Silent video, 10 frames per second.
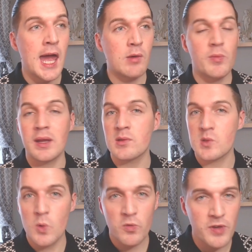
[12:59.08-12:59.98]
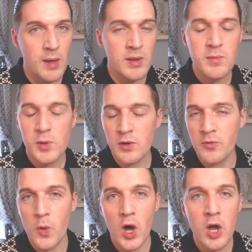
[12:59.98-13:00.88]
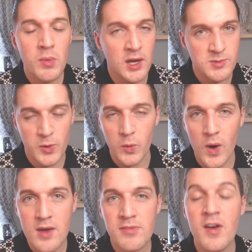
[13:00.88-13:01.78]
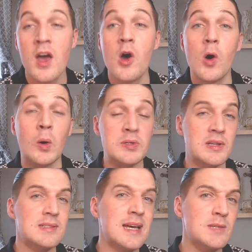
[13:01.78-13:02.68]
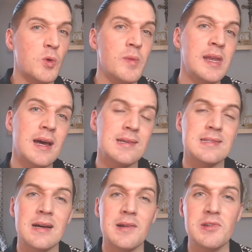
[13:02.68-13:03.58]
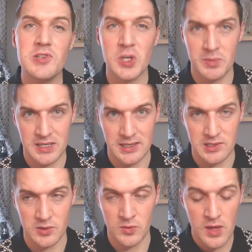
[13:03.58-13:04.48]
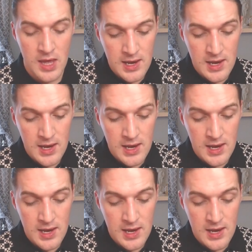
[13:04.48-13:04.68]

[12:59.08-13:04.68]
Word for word: it will mean a small family, beautiful home, husband or wife, or success will mean a certain job title.